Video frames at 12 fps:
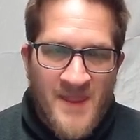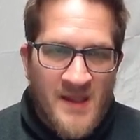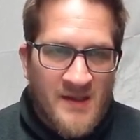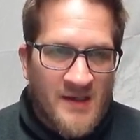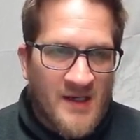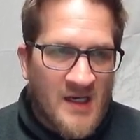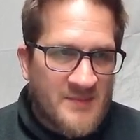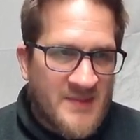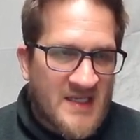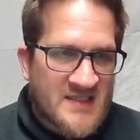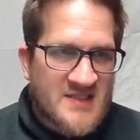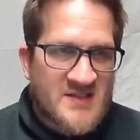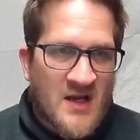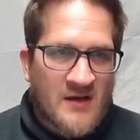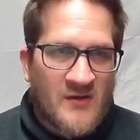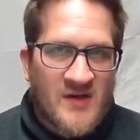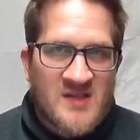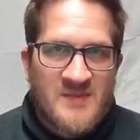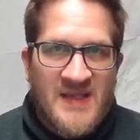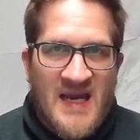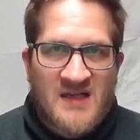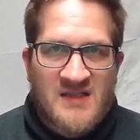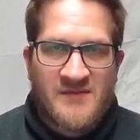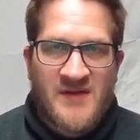uh, because it's not going to be
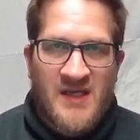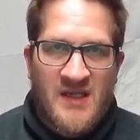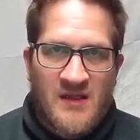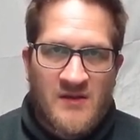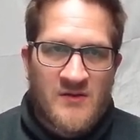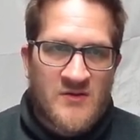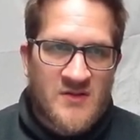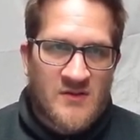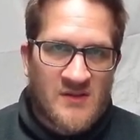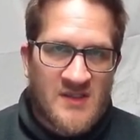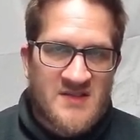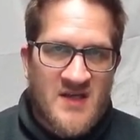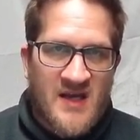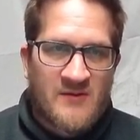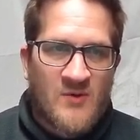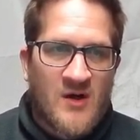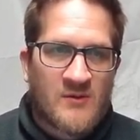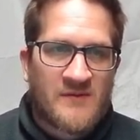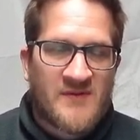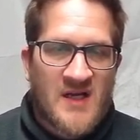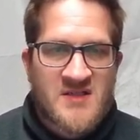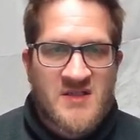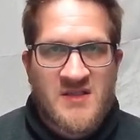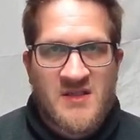activating those early sidewall
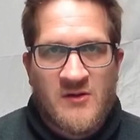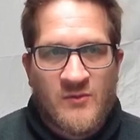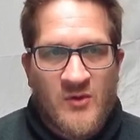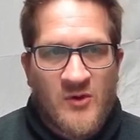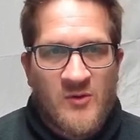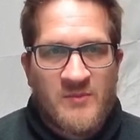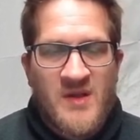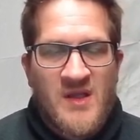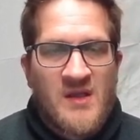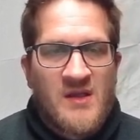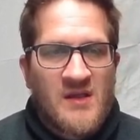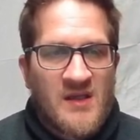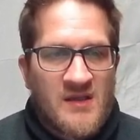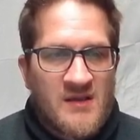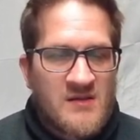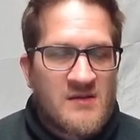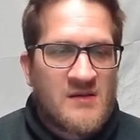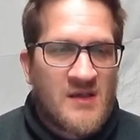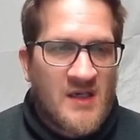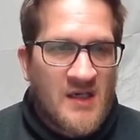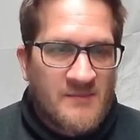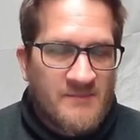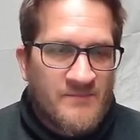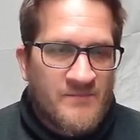reflections in your room and,
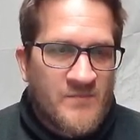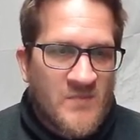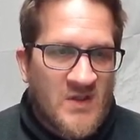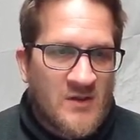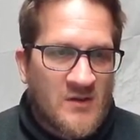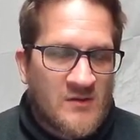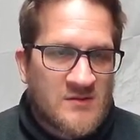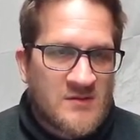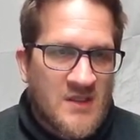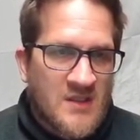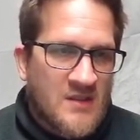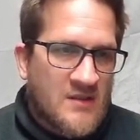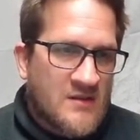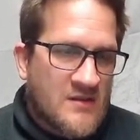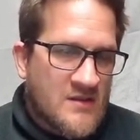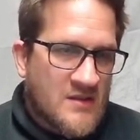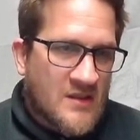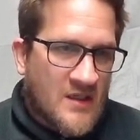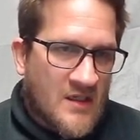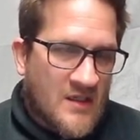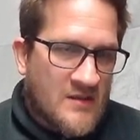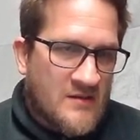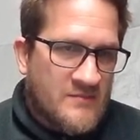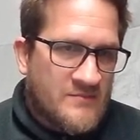um, you know,
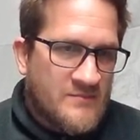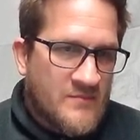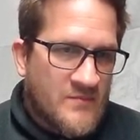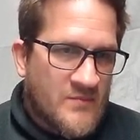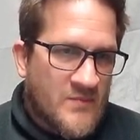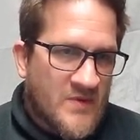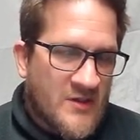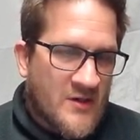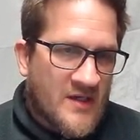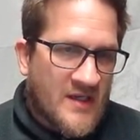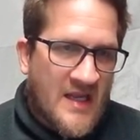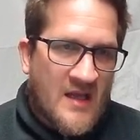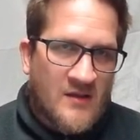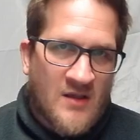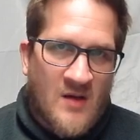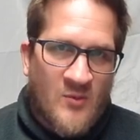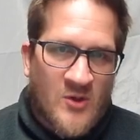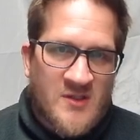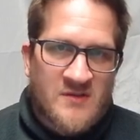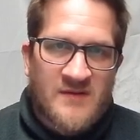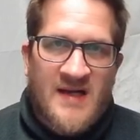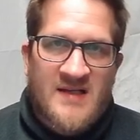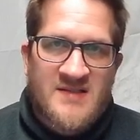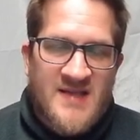uh, you're going to get a lot more
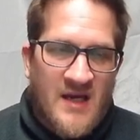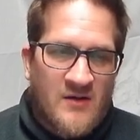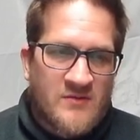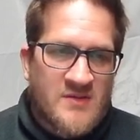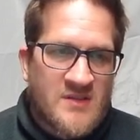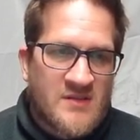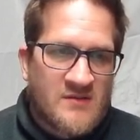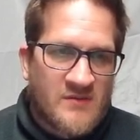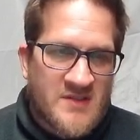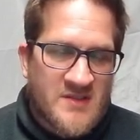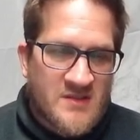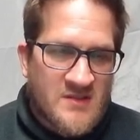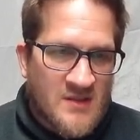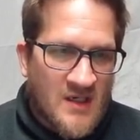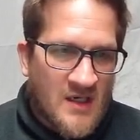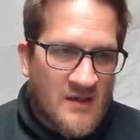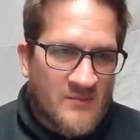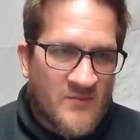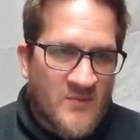direct sound, which, um,